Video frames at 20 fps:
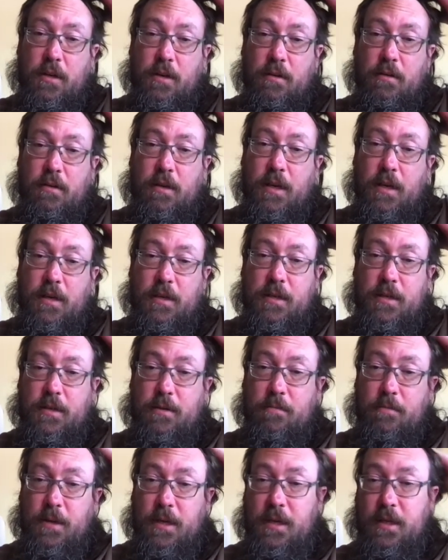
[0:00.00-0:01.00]
this,
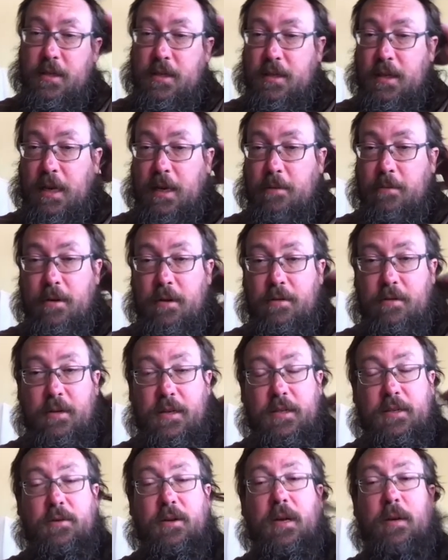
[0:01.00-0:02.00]
what is I would
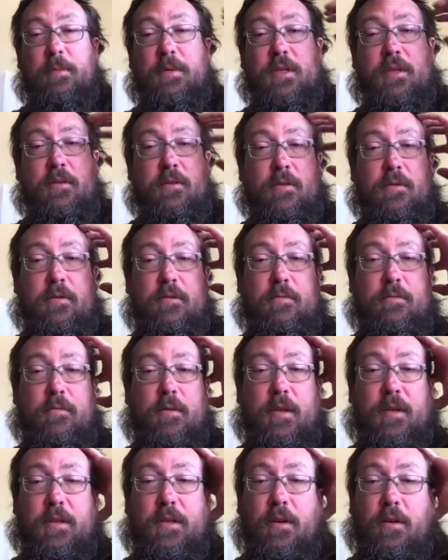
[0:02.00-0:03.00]
describe as a
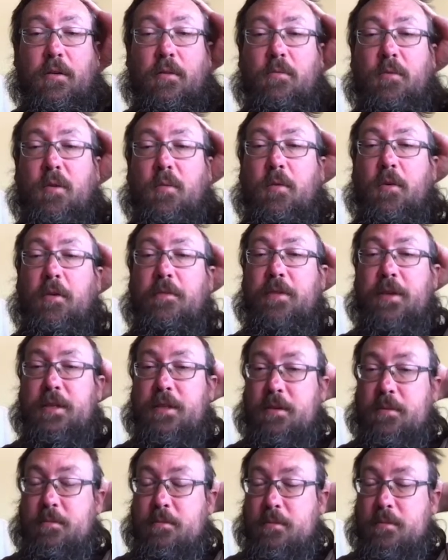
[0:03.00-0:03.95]
homomorphism,